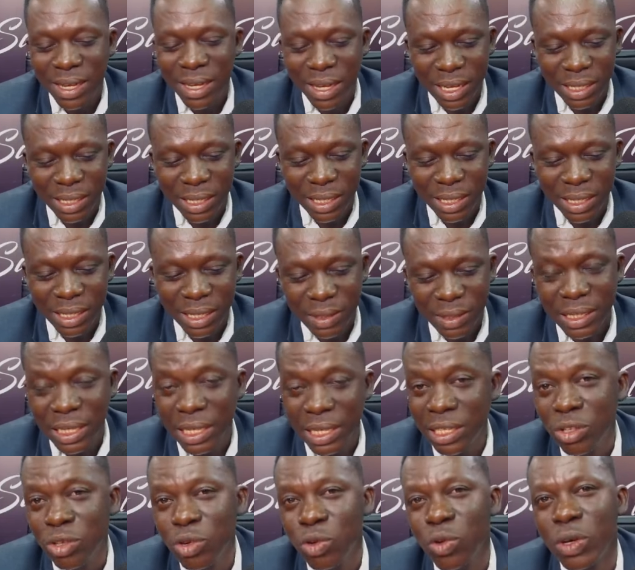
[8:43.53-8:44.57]
And Sammy
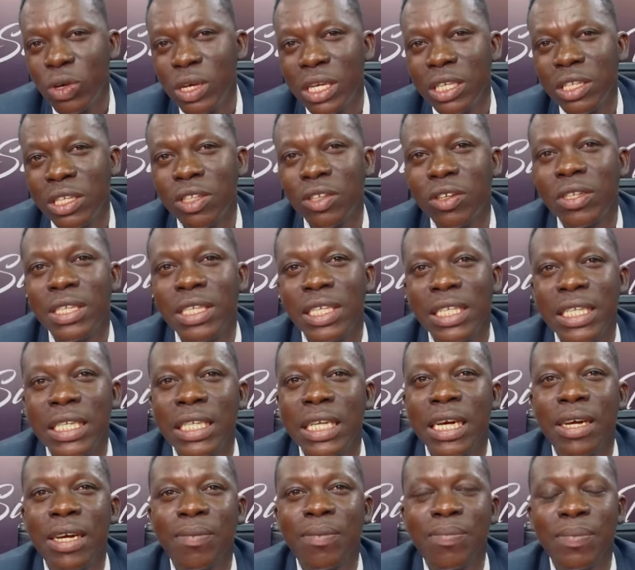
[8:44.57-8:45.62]
said, No, he's not
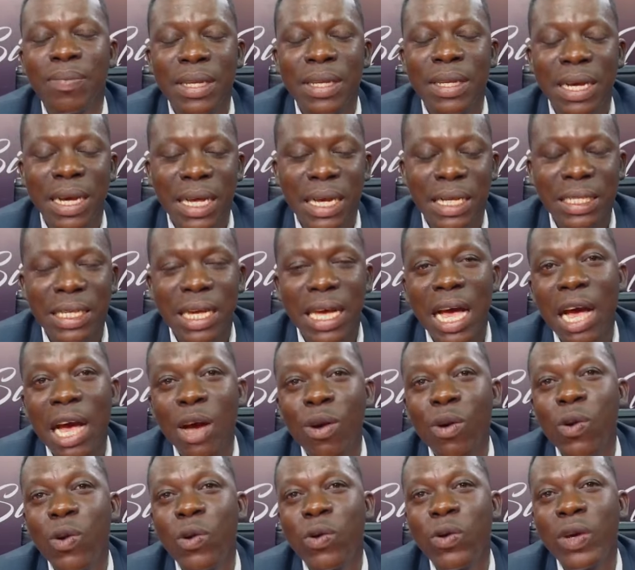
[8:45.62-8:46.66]
senior. Mm-hmm. And I said, How
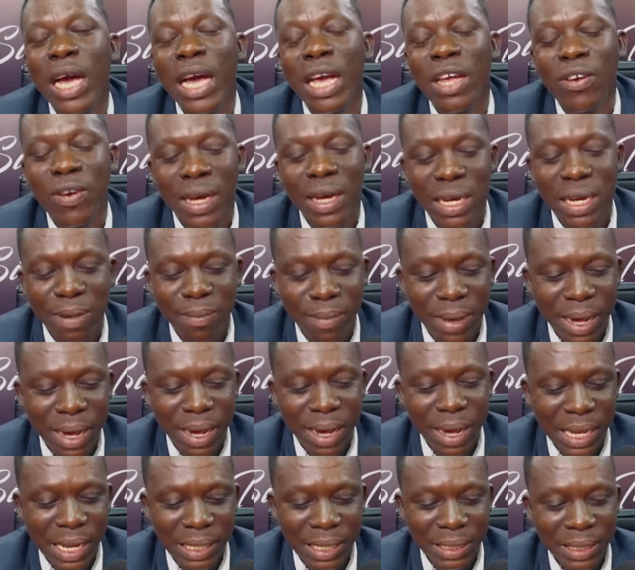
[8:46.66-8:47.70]
old are you at the bar?
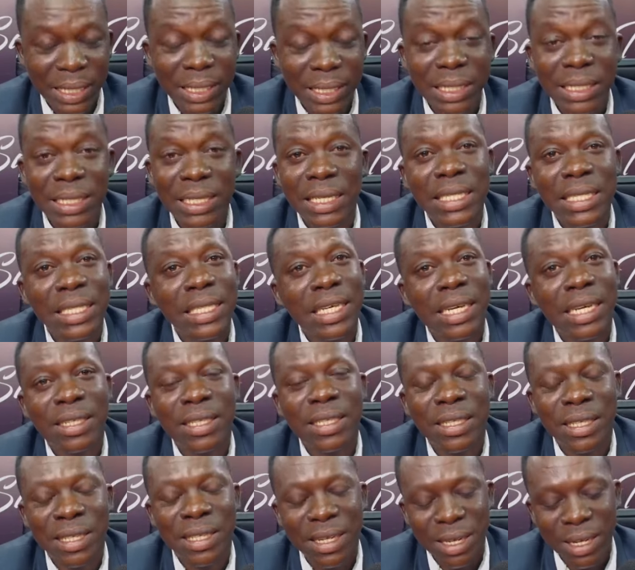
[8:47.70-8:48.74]
And he said, Six years.
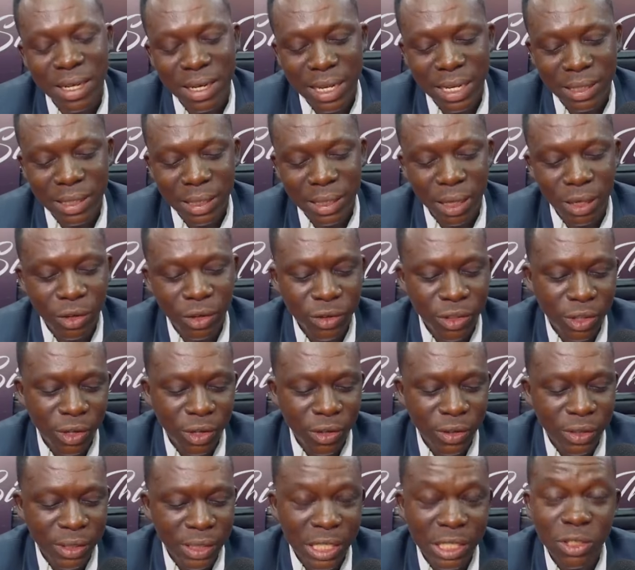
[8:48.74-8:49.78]
Yeah. And Daddy
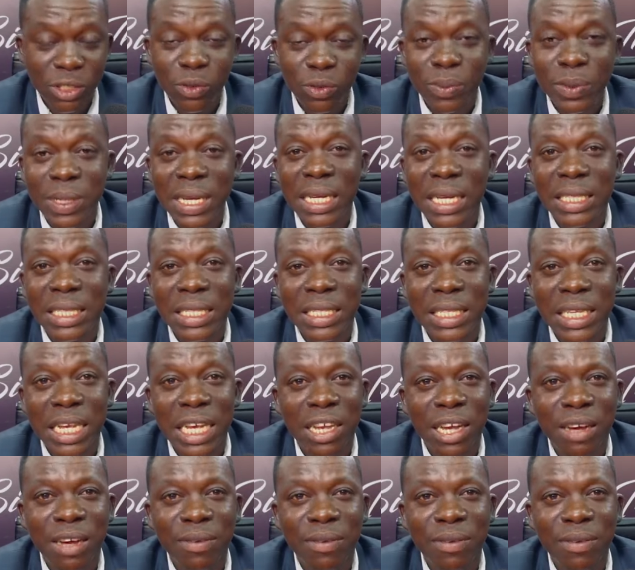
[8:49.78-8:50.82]
sorry says, To be a senior,
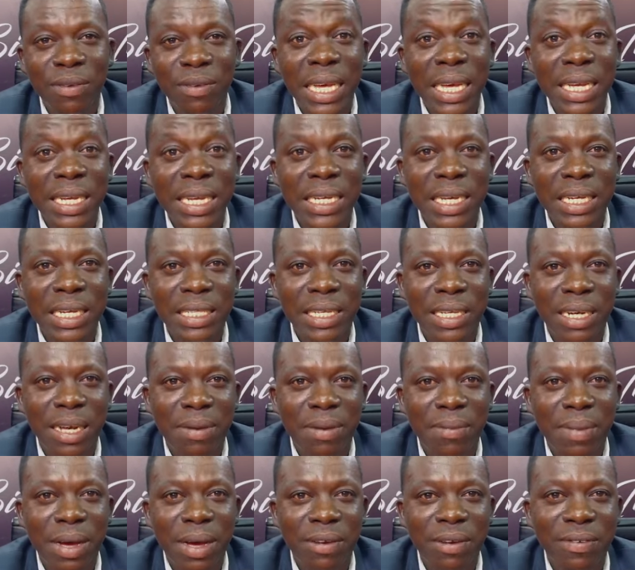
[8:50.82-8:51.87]
you have to be 10 years and
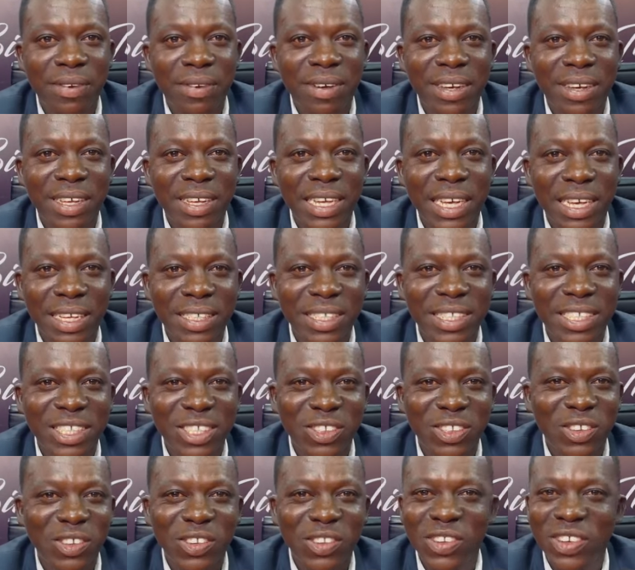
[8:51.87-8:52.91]
above. Yeah. Yes.
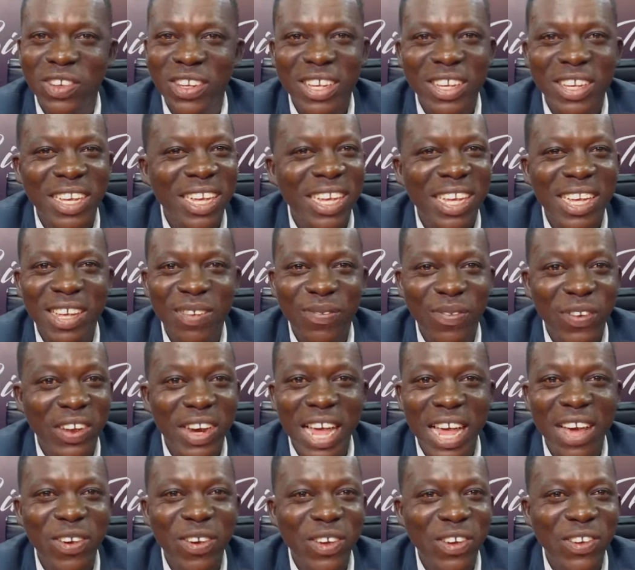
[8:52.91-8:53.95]
So, so it means he's senior. For
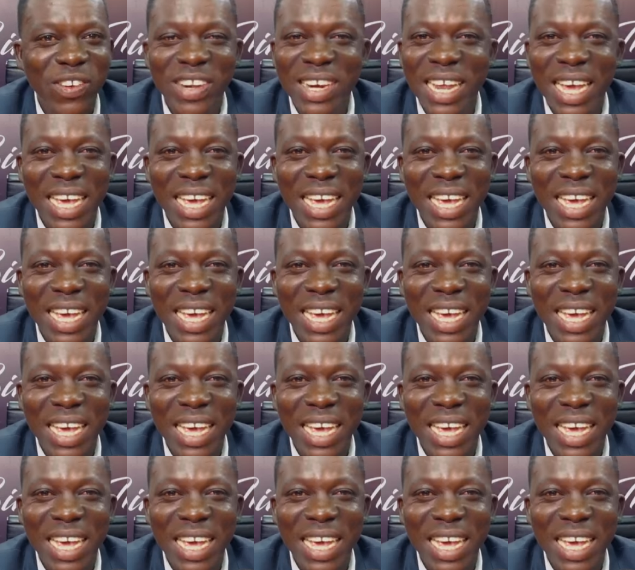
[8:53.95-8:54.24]
now, we know that.